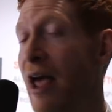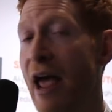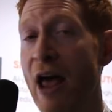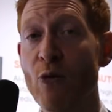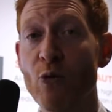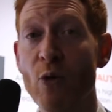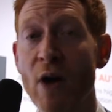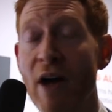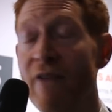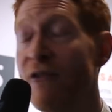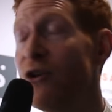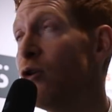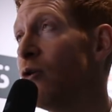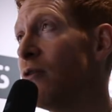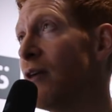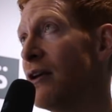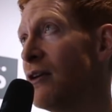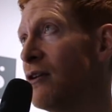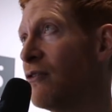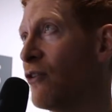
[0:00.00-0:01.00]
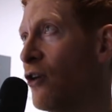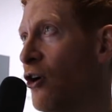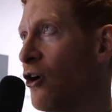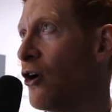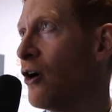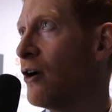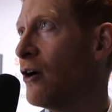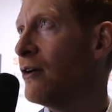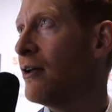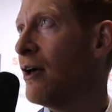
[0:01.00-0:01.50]
and revenue that you've
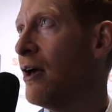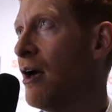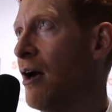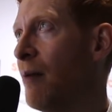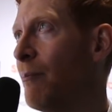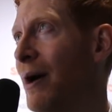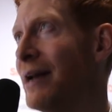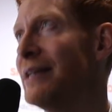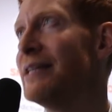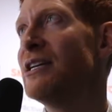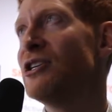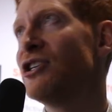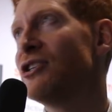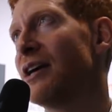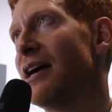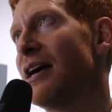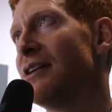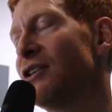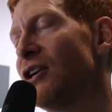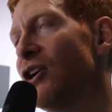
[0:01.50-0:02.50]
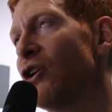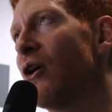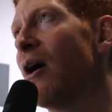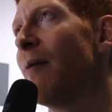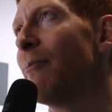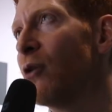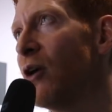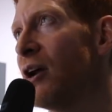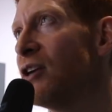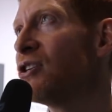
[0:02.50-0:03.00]
earned by digitizing your
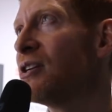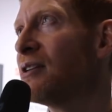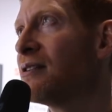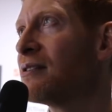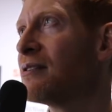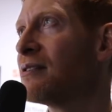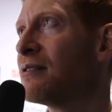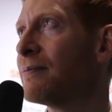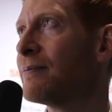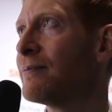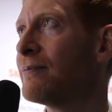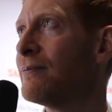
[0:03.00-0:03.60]
operations.